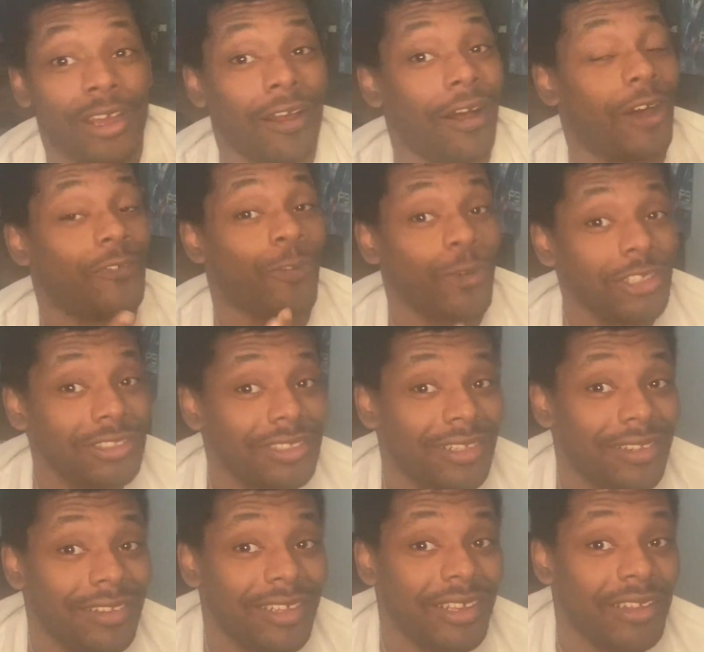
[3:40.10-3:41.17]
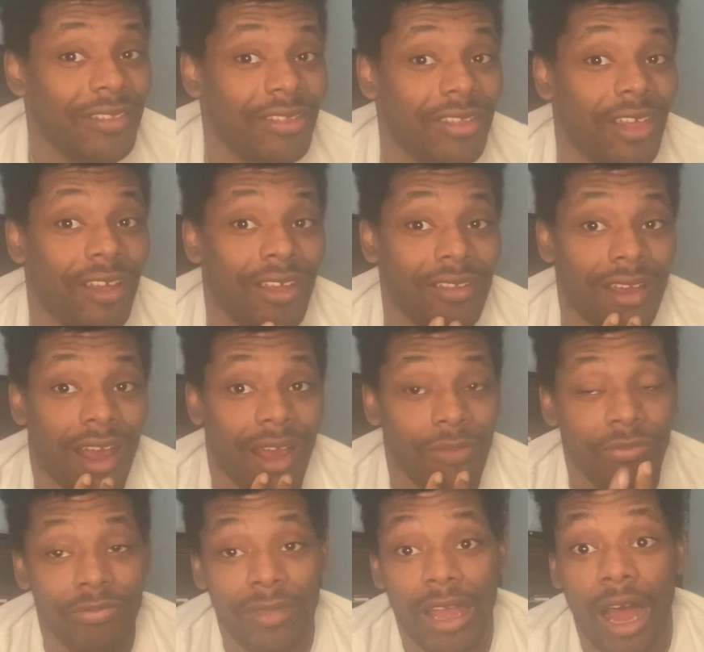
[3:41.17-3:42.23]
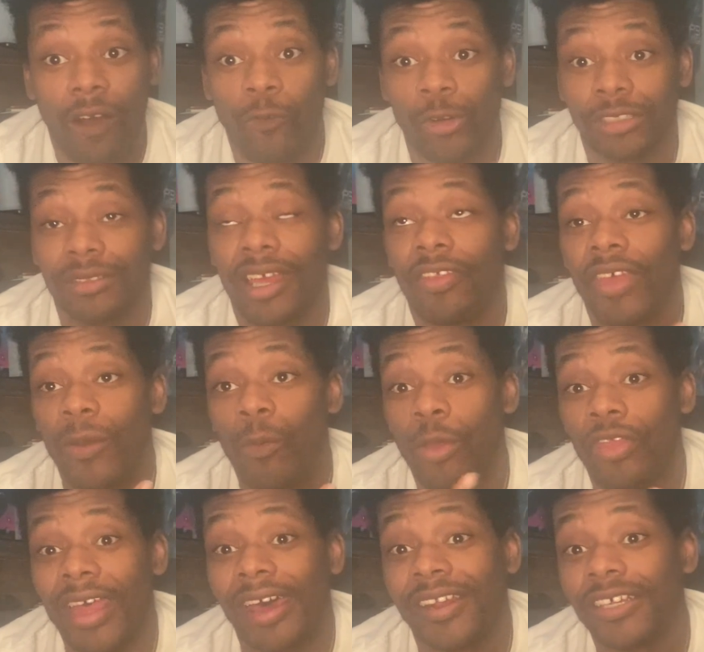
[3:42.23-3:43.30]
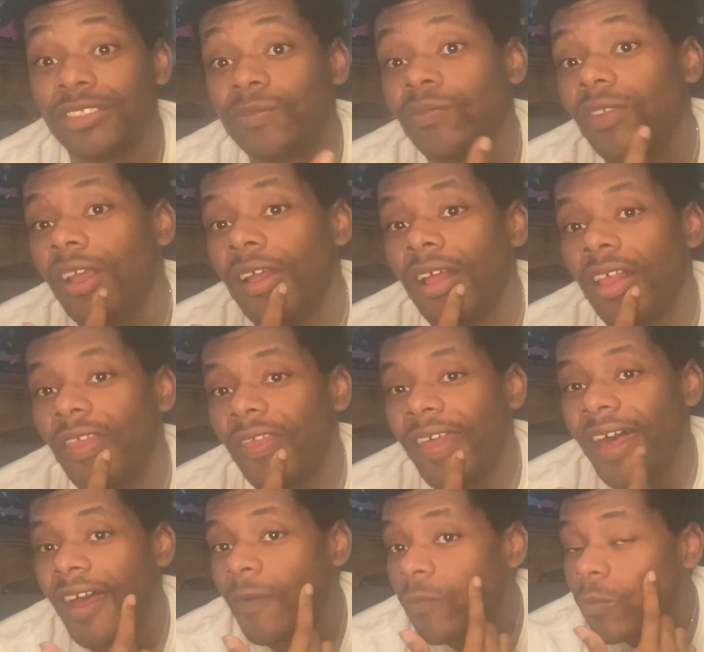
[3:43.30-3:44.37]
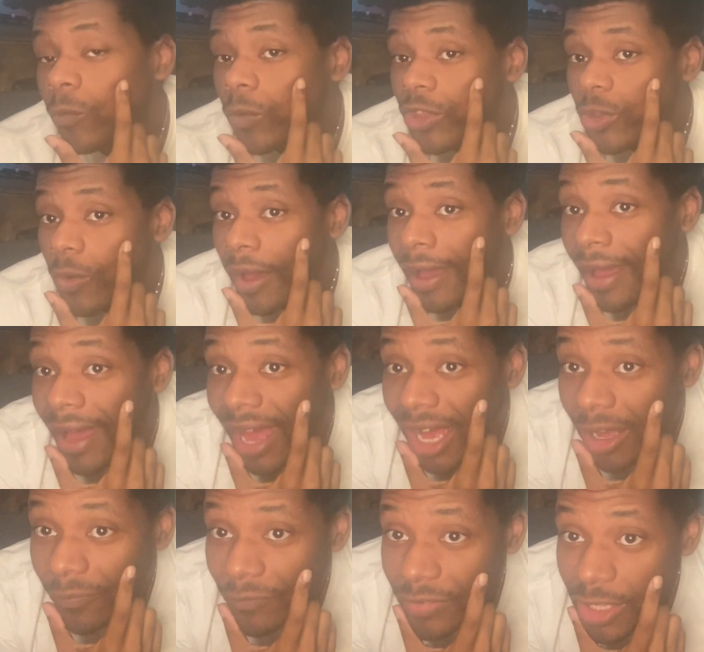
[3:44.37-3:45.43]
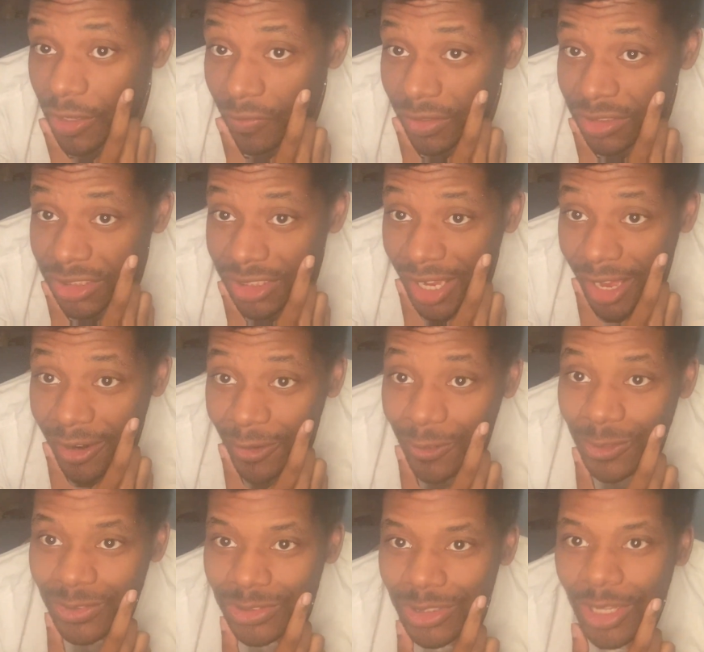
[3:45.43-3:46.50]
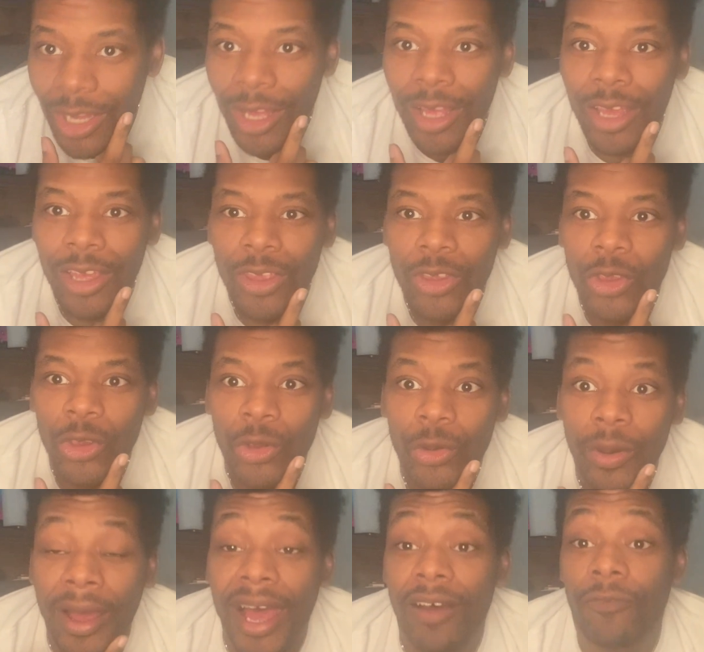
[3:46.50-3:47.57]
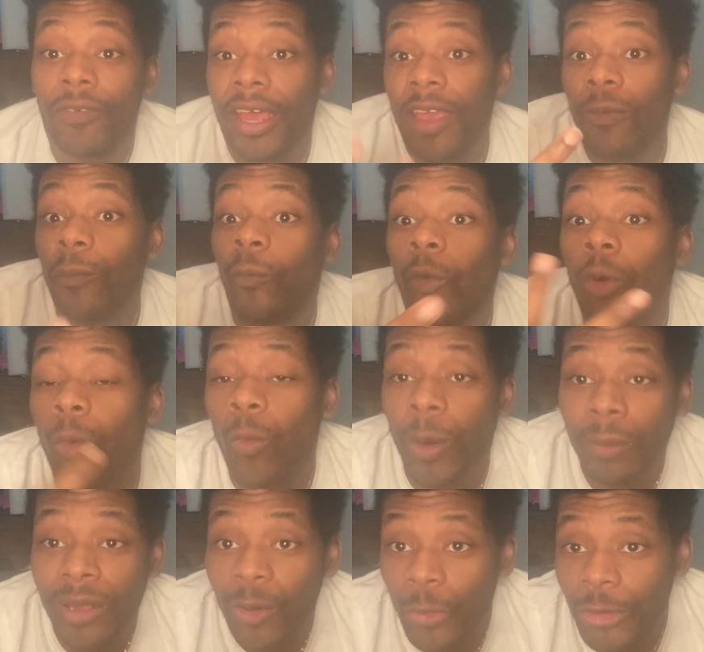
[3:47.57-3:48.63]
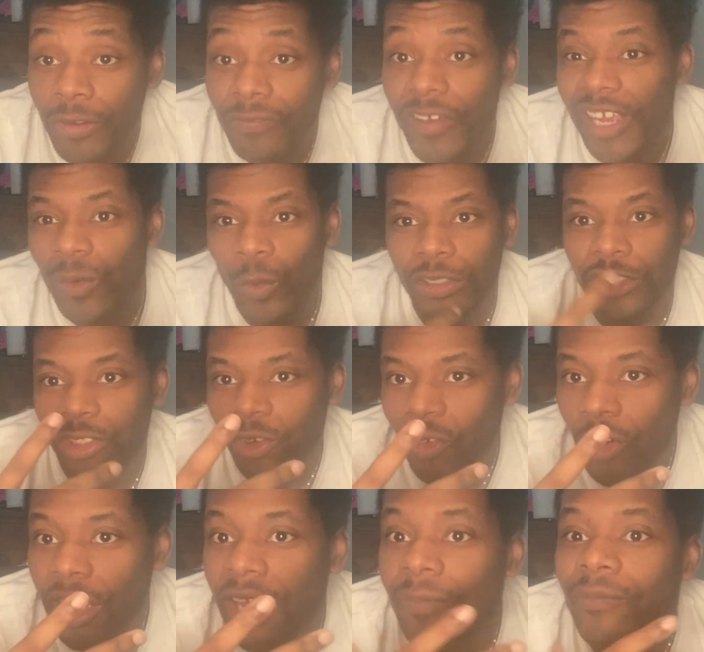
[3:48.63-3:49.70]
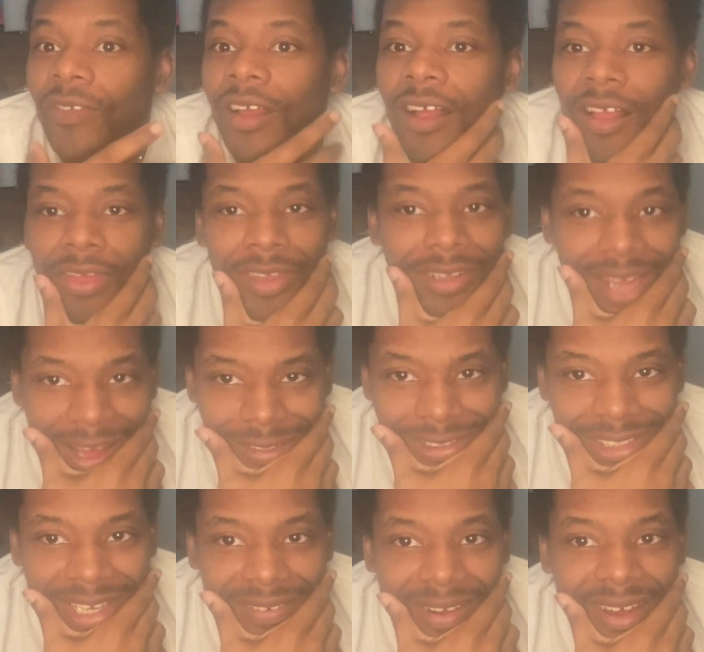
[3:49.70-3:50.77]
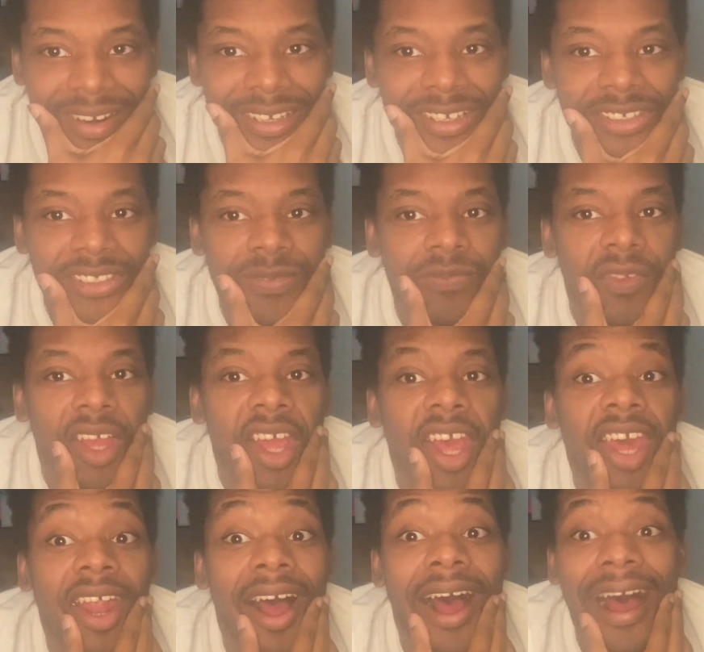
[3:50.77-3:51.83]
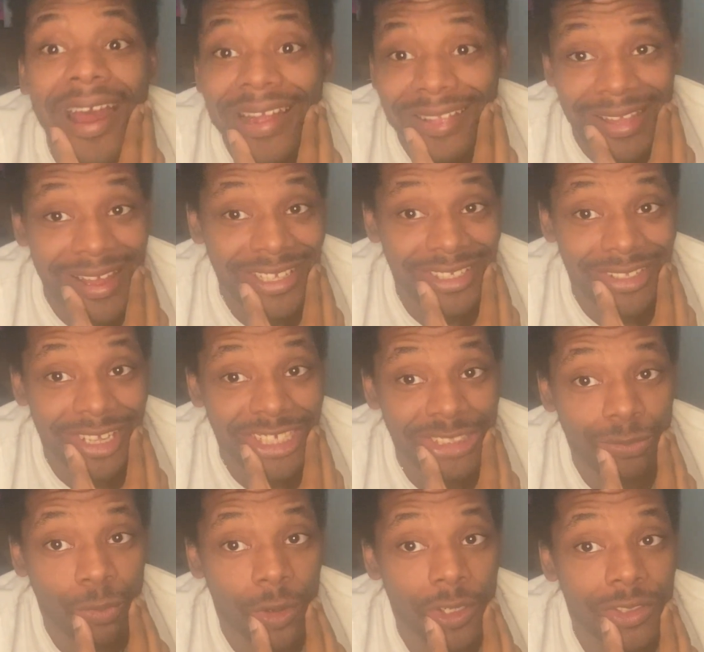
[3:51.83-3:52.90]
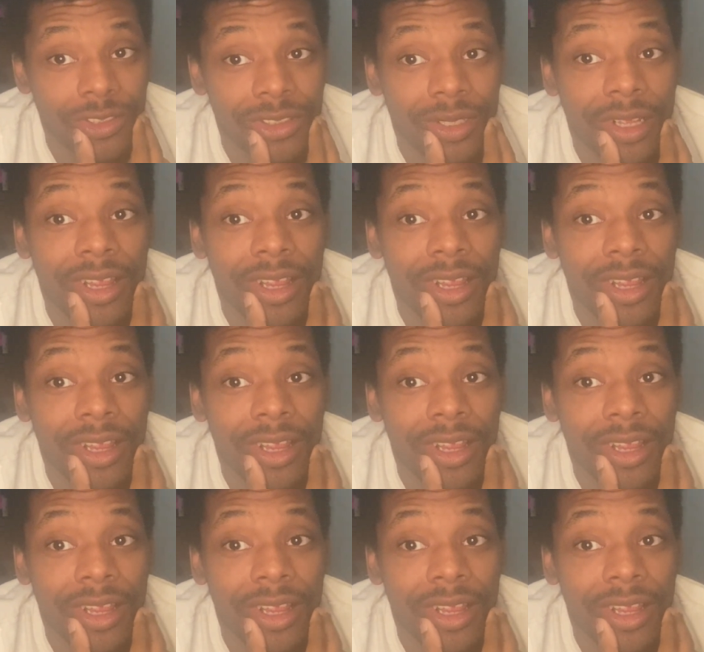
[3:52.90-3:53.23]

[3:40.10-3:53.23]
Unfortunately, the thing with that is that when you have decreased shadows, you have a more warm light on your face, which is great. The downside of that is it highlights things worse.